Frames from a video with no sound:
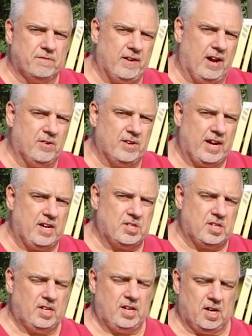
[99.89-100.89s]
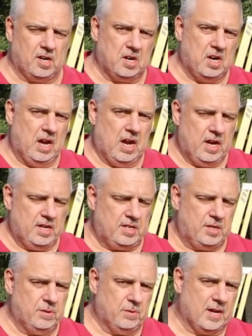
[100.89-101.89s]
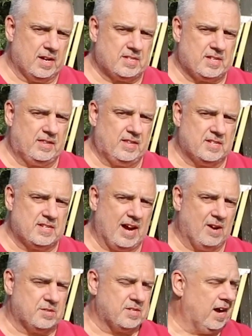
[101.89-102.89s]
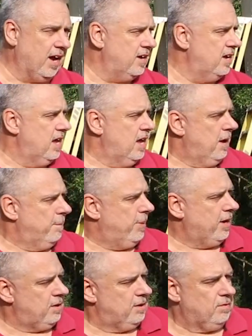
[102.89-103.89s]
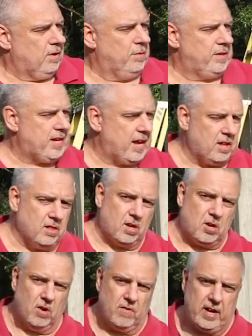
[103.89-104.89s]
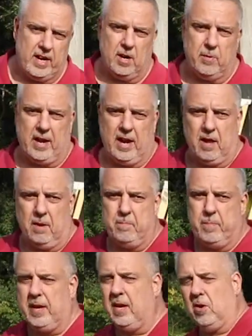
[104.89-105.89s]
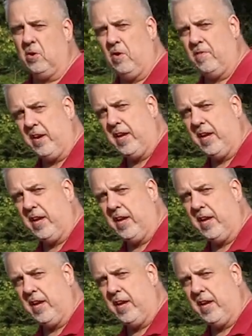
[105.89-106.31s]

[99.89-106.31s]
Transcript: foundation here to uh, sit this house on but why don't we take a look over here we got a pier over